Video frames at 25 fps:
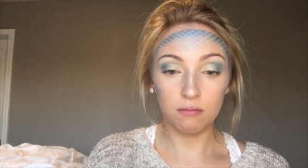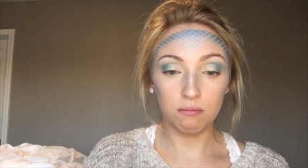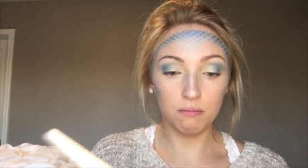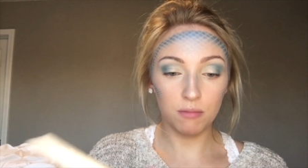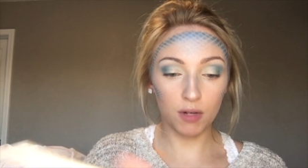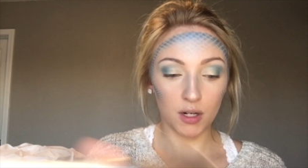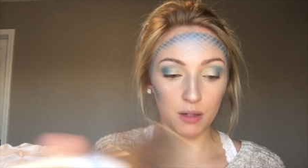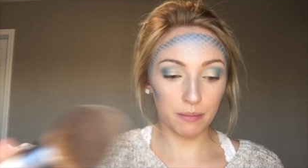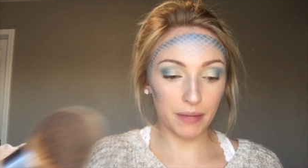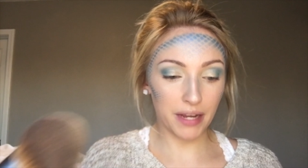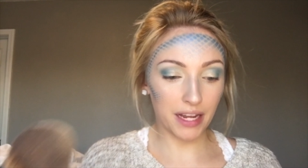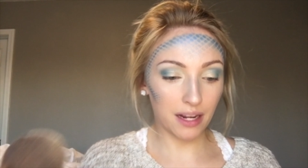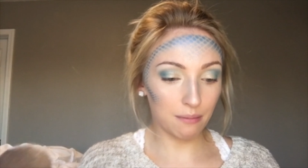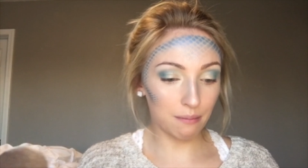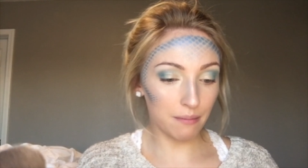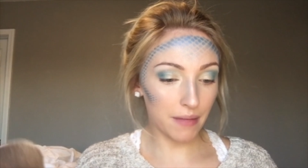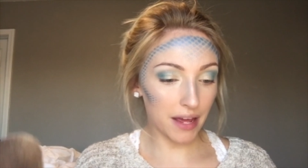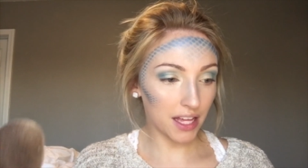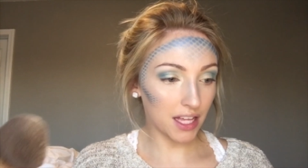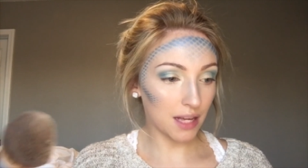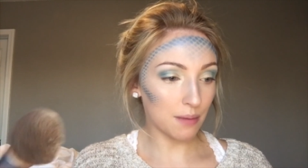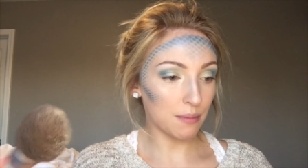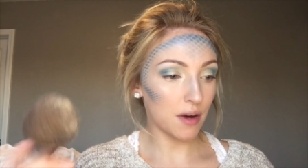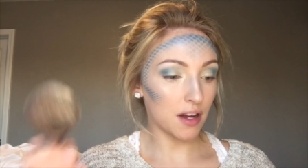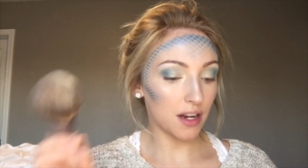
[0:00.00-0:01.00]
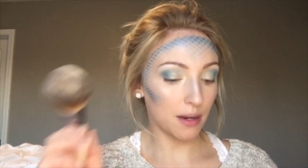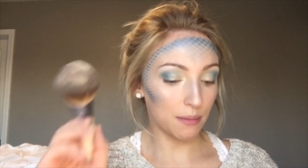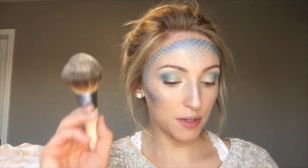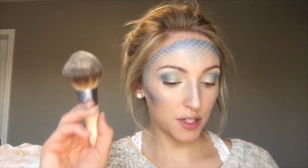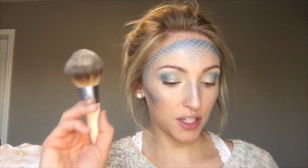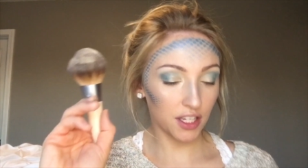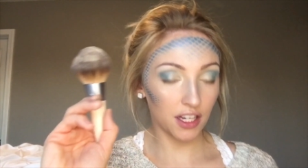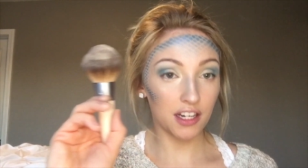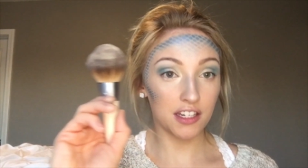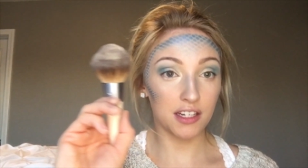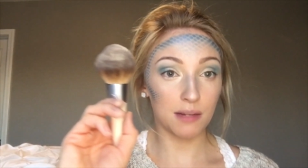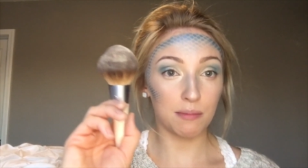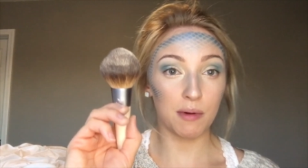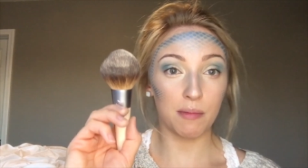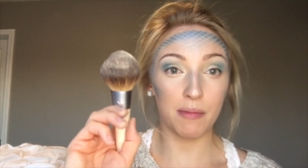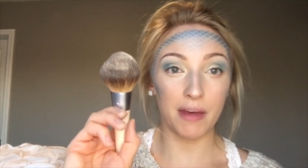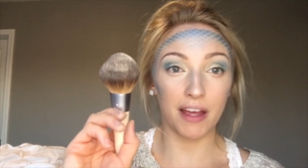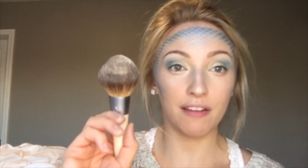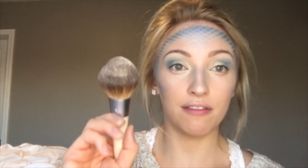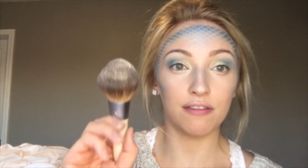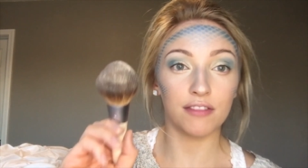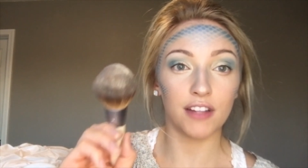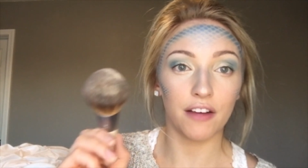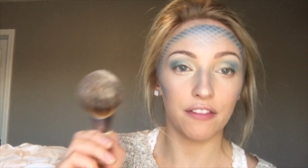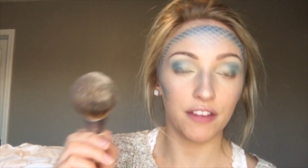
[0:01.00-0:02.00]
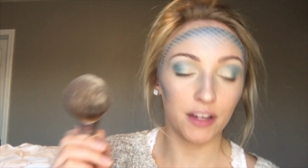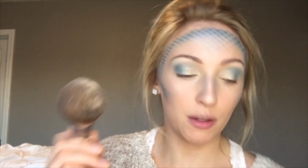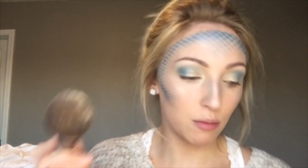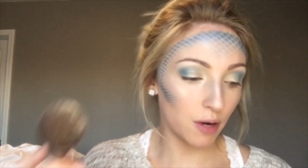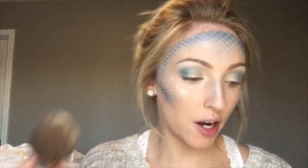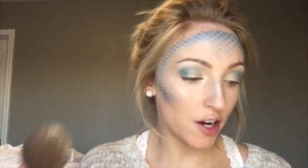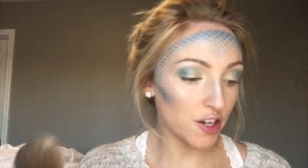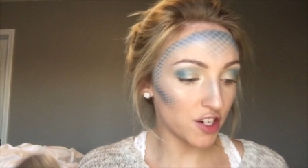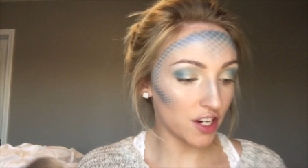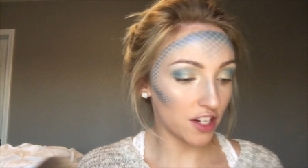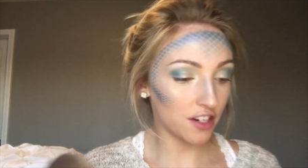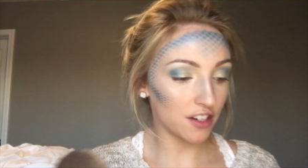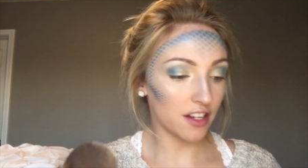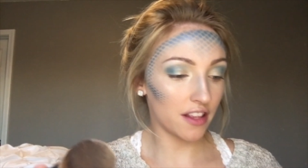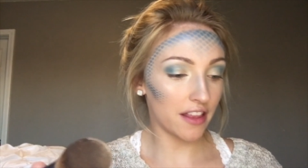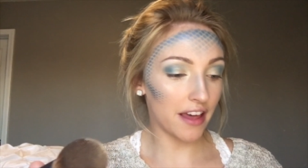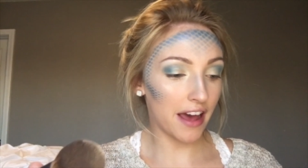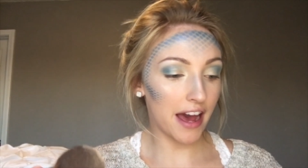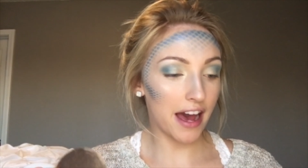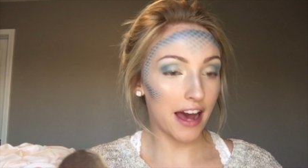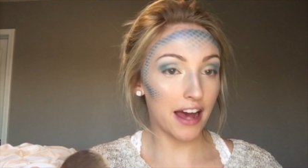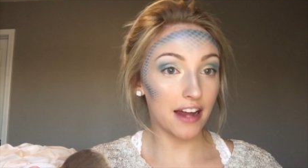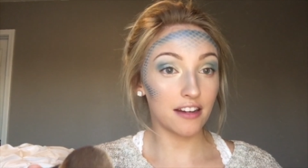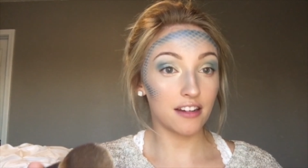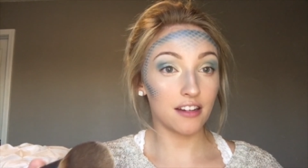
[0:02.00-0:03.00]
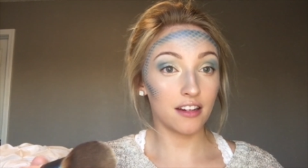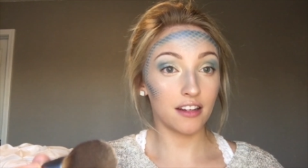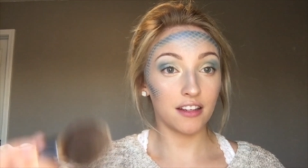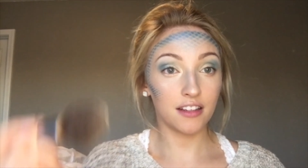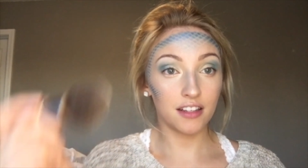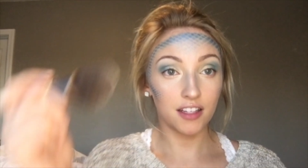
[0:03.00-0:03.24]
mermaid makeup on, I'm just going to dip a big fluffy brush into that,